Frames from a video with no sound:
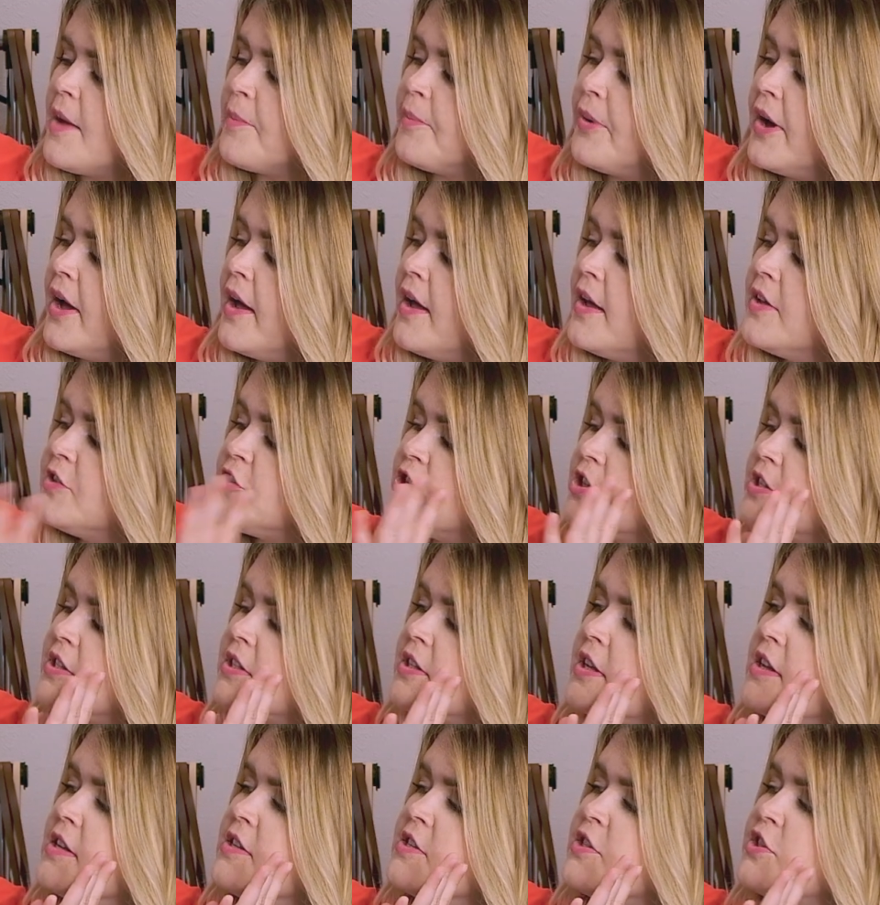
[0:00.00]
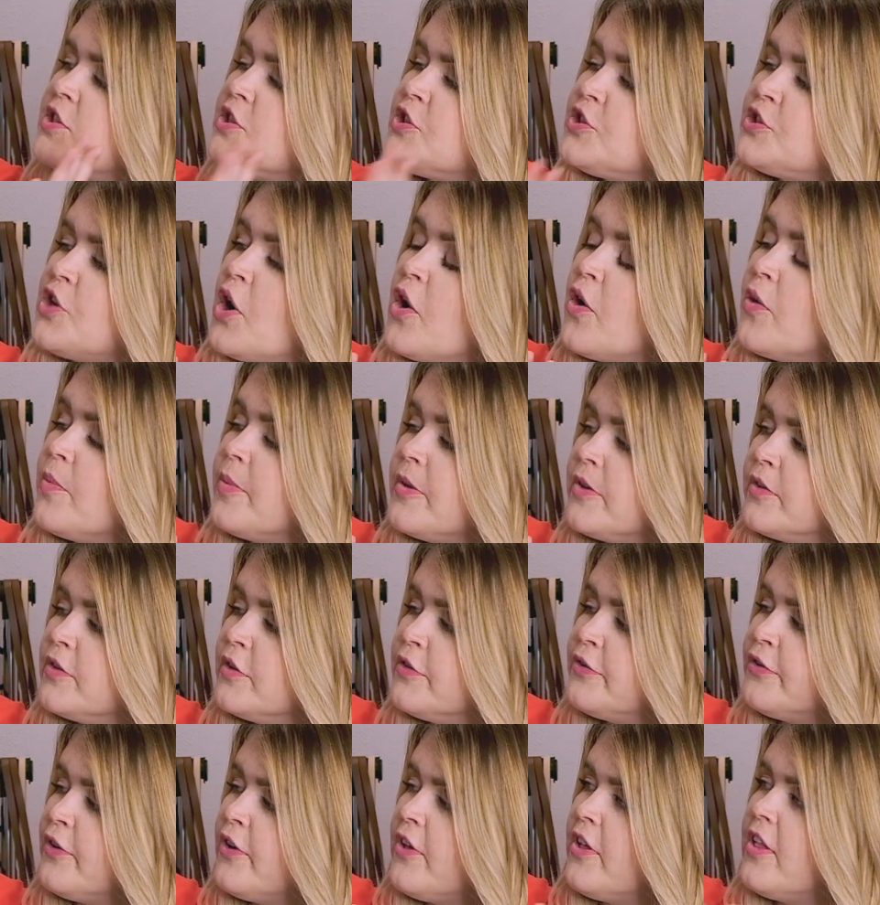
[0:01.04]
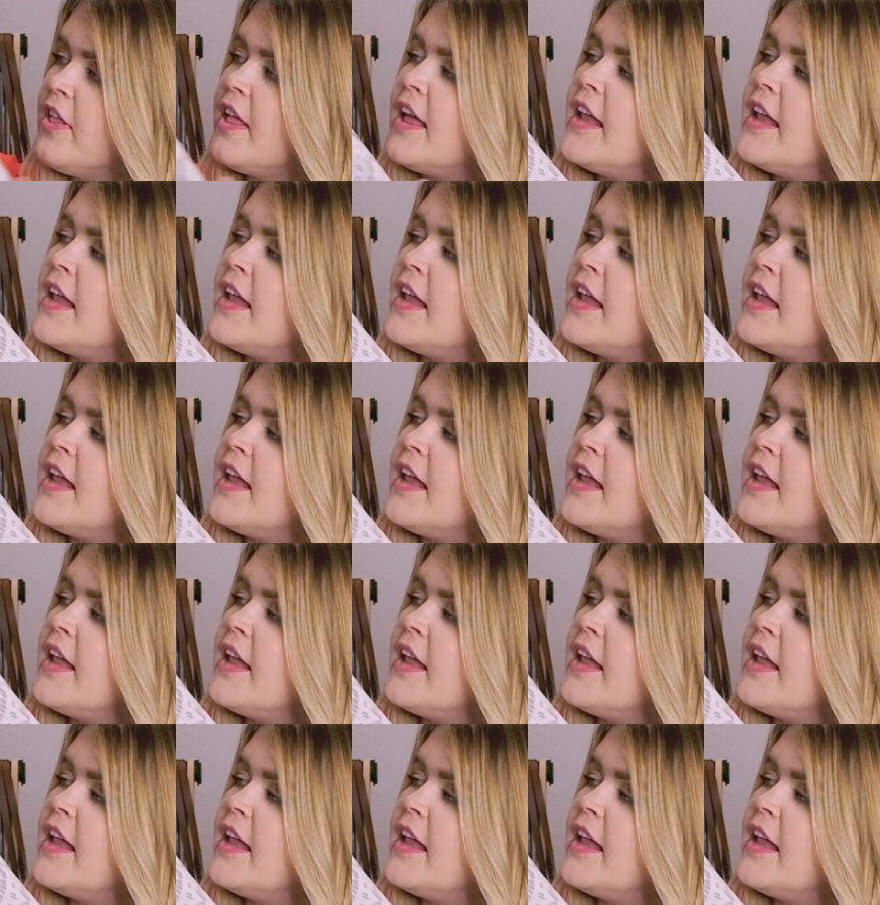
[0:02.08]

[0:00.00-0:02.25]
but it just is so beautiful,